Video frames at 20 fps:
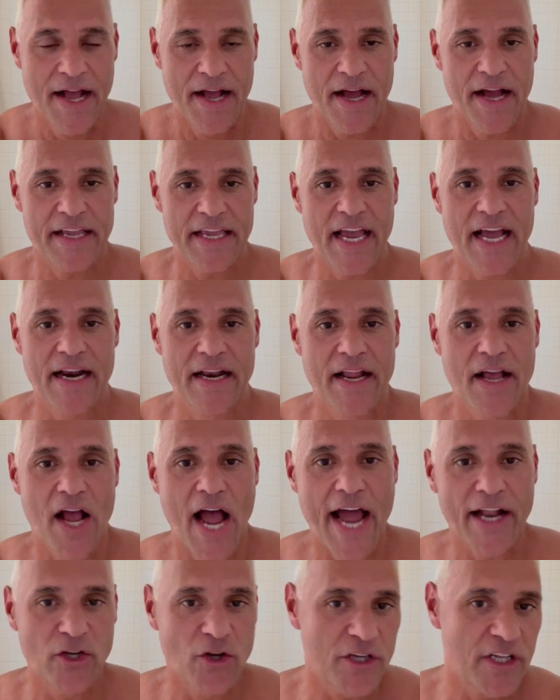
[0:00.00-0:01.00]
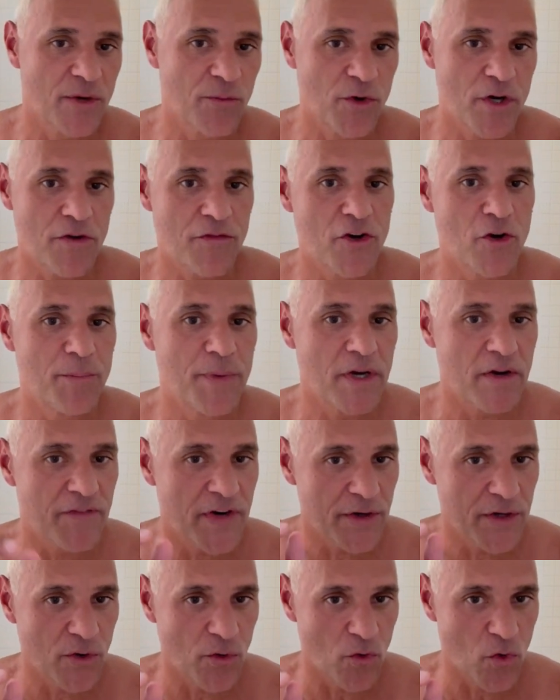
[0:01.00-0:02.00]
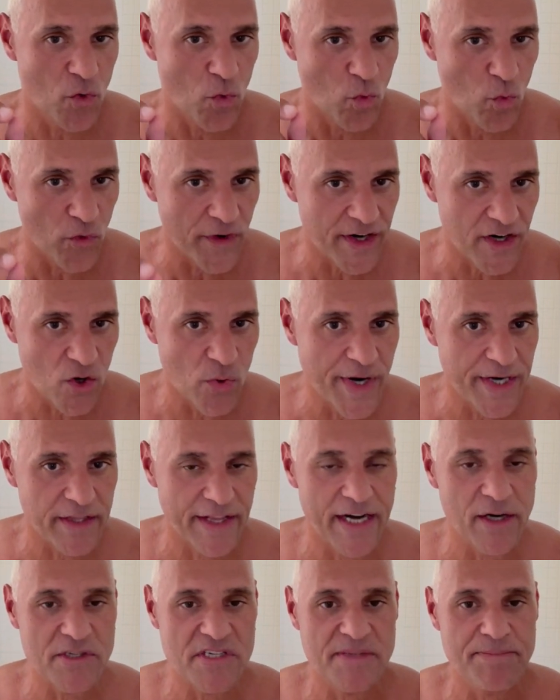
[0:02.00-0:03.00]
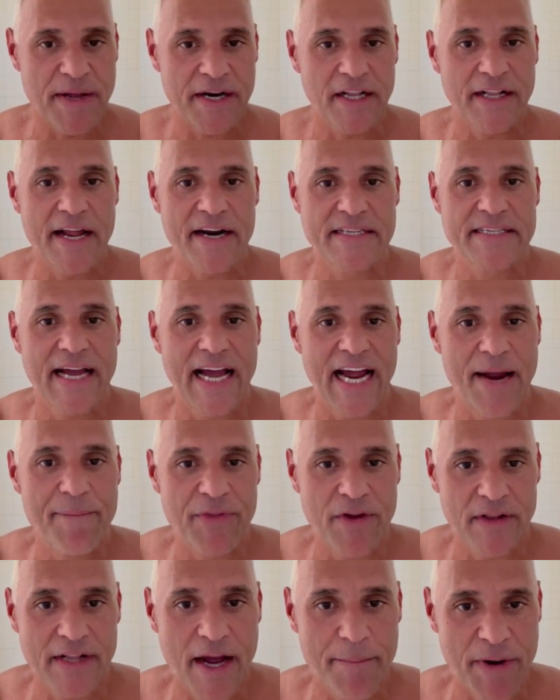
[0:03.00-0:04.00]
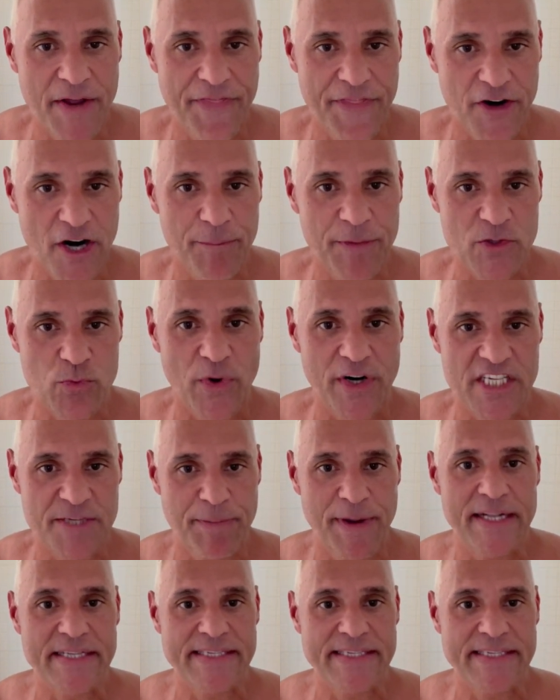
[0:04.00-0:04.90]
Again, I look in the rearview mirror very, very quickly. I don't spend a lot of time there. A lot of my therapists want to spend